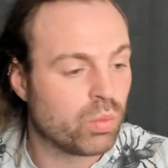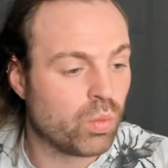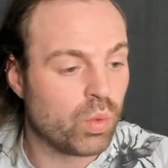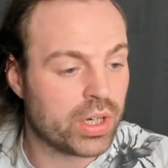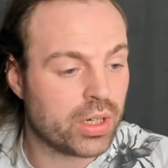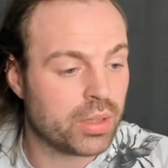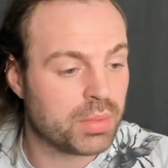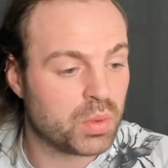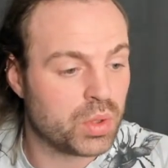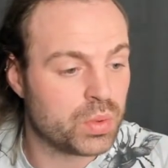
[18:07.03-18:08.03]
We're going to be
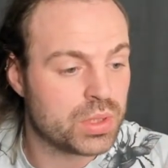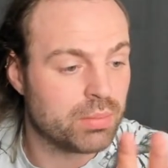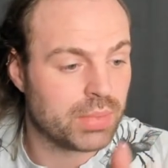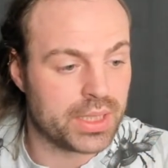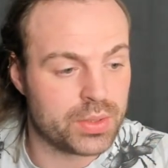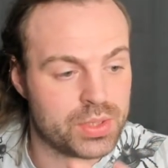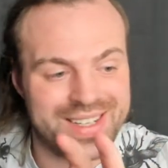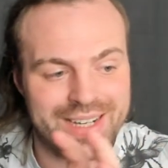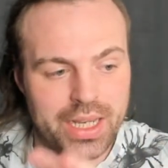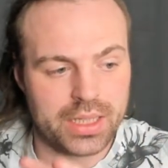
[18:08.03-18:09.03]
using Blender's
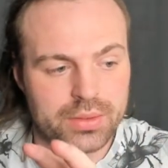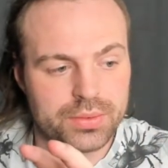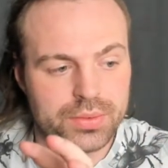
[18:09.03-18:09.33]
native,